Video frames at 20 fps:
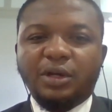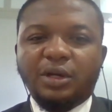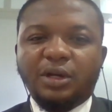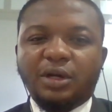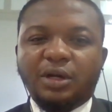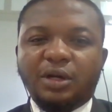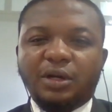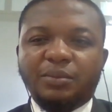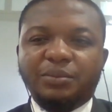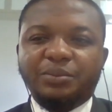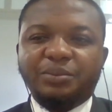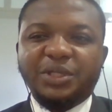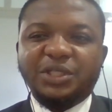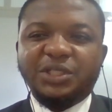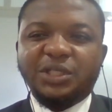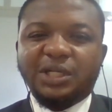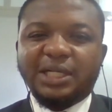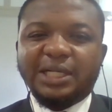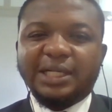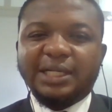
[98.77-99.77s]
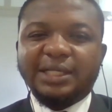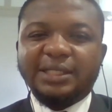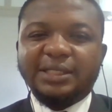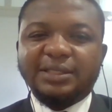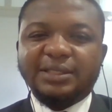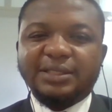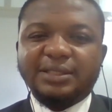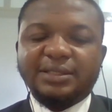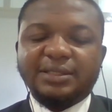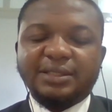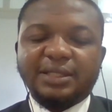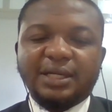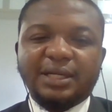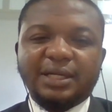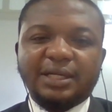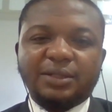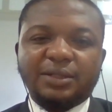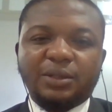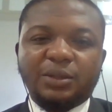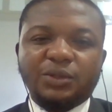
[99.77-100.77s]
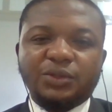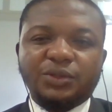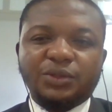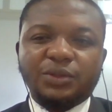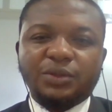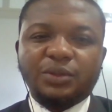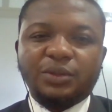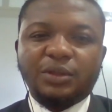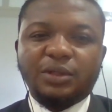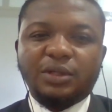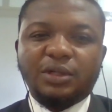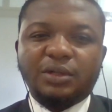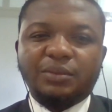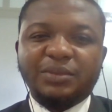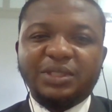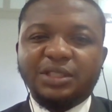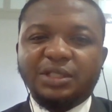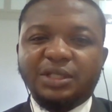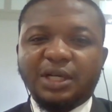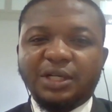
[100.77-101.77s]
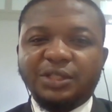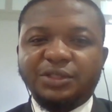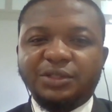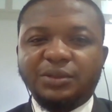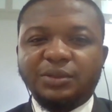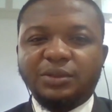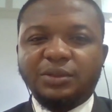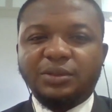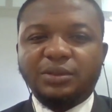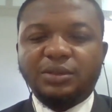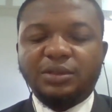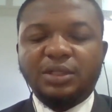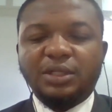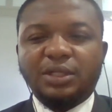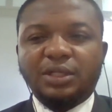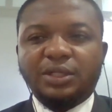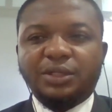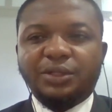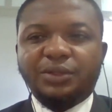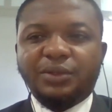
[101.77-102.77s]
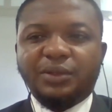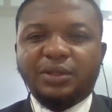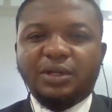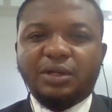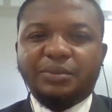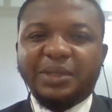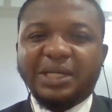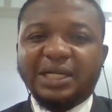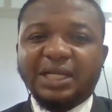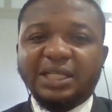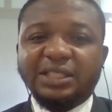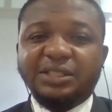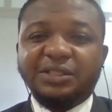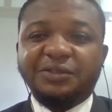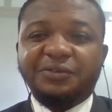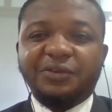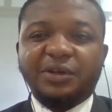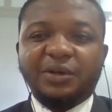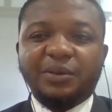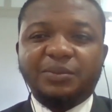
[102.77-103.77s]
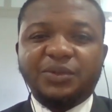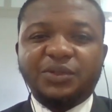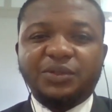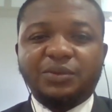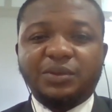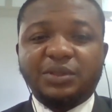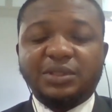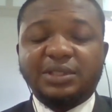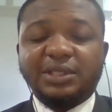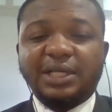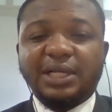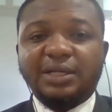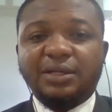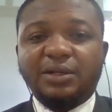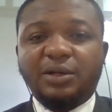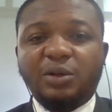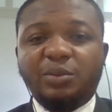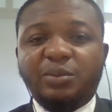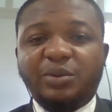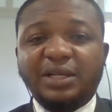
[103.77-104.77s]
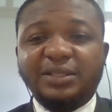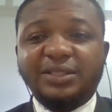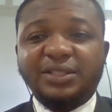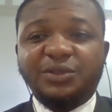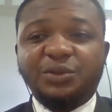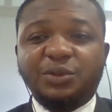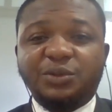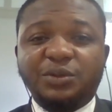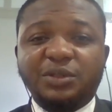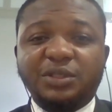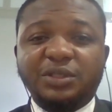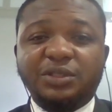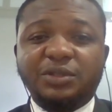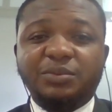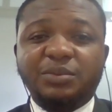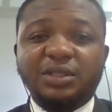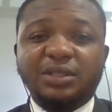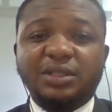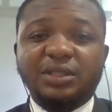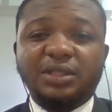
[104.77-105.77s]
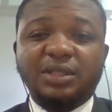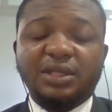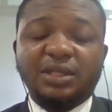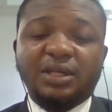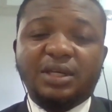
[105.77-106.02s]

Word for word: Um, major analysts and also um, international, you know, um, energy firms was that oil prices was going to be